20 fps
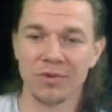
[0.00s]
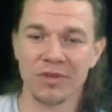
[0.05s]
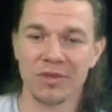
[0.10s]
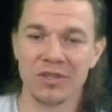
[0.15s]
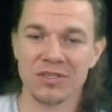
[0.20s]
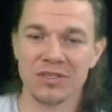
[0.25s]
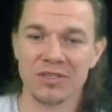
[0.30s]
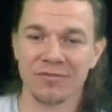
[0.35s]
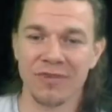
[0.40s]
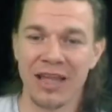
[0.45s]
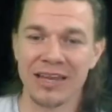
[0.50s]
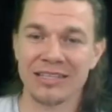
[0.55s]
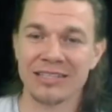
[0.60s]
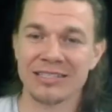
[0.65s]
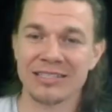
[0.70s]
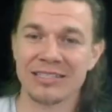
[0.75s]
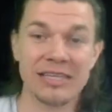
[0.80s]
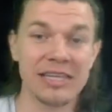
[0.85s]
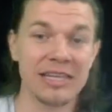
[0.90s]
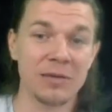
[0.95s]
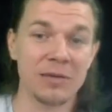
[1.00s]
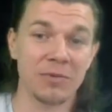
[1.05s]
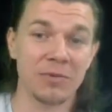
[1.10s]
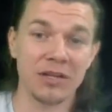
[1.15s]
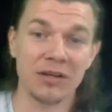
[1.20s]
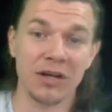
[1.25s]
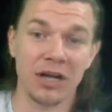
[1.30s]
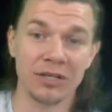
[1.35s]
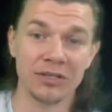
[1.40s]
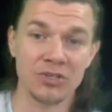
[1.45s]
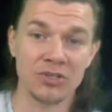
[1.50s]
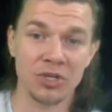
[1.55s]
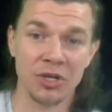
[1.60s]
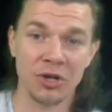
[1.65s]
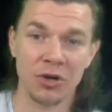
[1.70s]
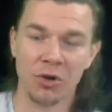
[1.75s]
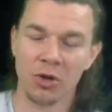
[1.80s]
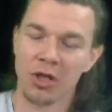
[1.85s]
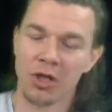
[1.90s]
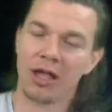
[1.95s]
Because if I didn't see anybody on the
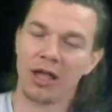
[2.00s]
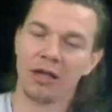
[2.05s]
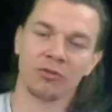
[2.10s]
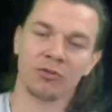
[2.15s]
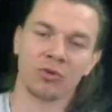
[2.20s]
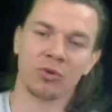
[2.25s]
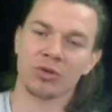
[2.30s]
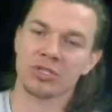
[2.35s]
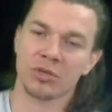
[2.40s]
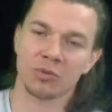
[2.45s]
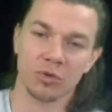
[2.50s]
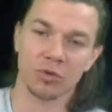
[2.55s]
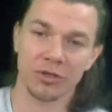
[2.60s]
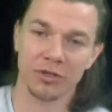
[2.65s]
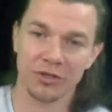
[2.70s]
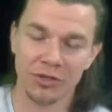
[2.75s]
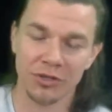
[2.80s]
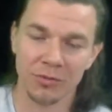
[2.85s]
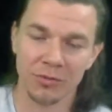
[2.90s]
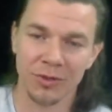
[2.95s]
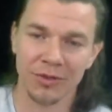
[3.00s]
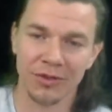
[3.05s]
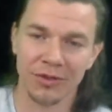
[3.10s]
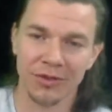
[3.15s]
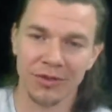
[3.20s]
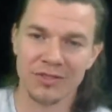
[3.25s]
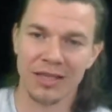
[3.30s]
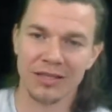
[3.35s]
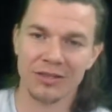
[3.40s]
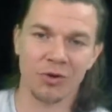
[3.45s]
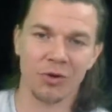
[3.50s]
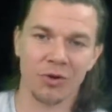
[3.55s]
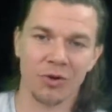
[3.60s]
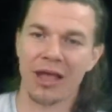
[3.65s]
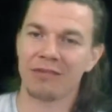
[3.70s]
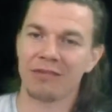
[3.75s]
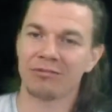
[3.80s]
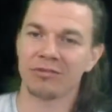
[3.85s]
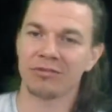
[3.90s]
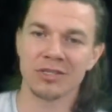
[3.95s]
show, of course I wouldn't do it, because I don't
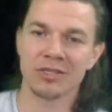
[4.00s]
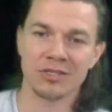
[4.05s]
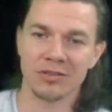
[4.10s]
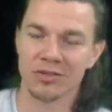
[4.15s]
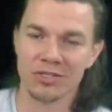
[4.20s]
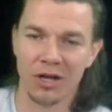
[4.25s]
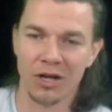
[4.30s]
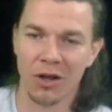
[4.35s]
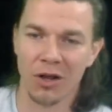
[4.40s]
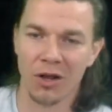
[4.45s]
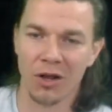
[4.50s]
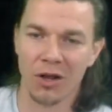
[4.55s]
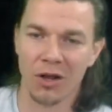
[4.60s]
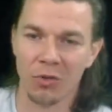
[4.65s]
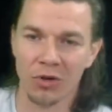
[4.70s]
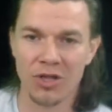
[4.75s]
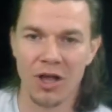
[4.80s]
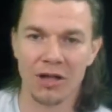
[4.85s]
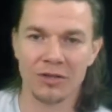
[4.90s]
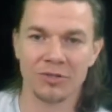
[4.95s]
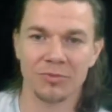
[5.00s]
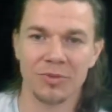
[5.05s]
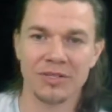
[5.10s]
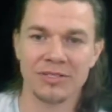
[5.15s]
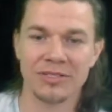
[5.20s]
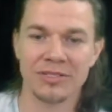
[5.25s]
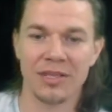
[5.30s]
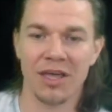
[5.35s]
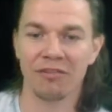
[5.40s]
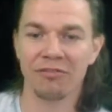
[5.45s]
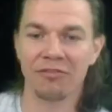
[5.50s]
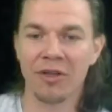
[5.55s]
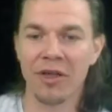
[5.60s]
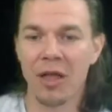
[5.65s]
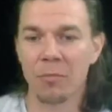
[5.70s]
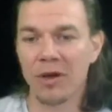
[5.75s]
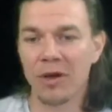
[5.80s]
have listeners and I want to just talk to myself.